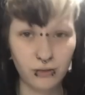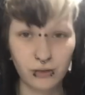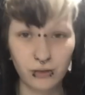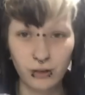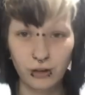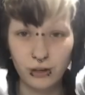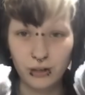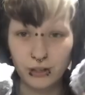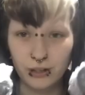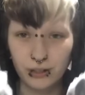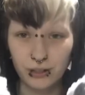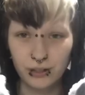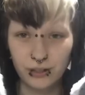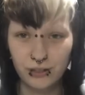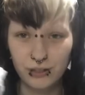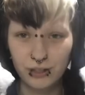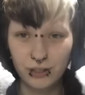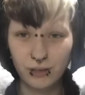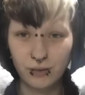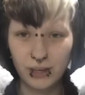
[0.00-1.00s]
we've got
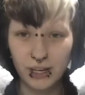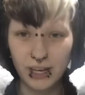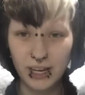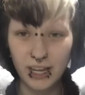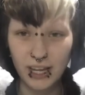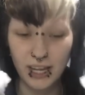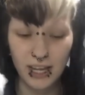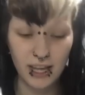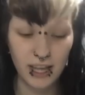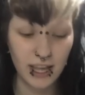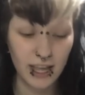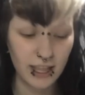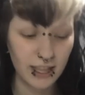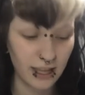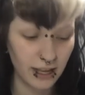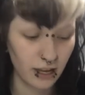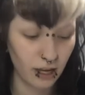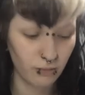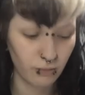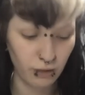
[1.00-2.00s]
two in here
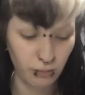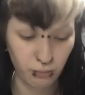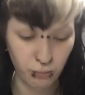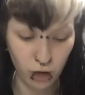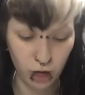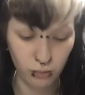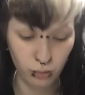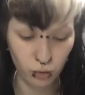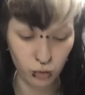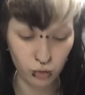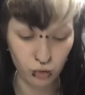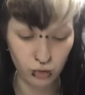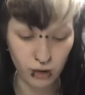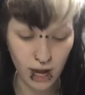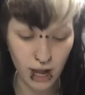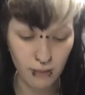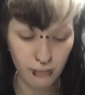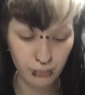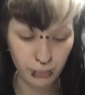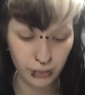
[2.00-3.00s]
and they come in bubble
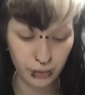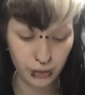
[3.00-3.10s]
wrap.